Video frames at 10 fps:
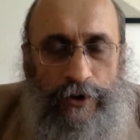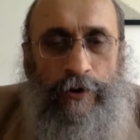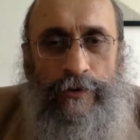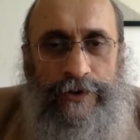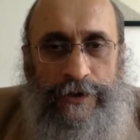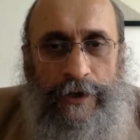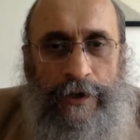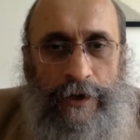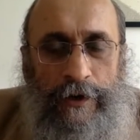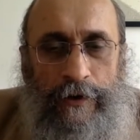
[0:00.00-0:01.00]
those
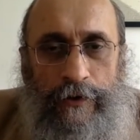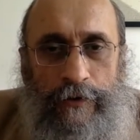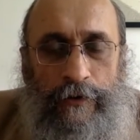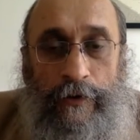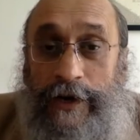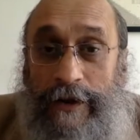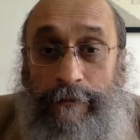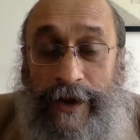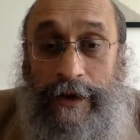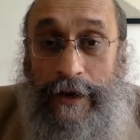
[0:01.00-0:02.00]
who only
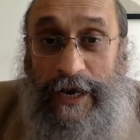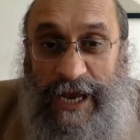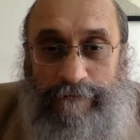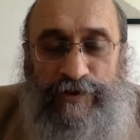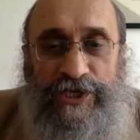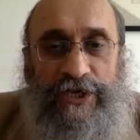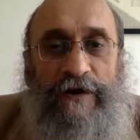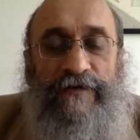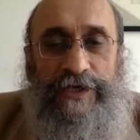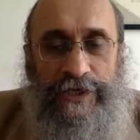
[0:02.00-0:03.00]
pay lip
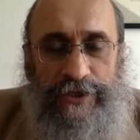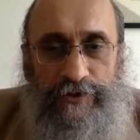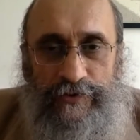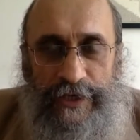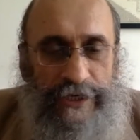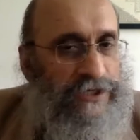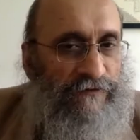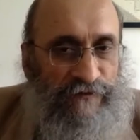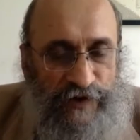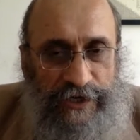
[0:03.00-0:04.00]
service to
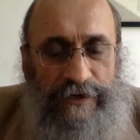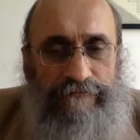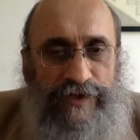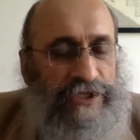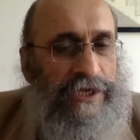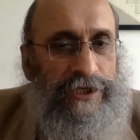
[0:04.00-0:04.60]
these freedoms,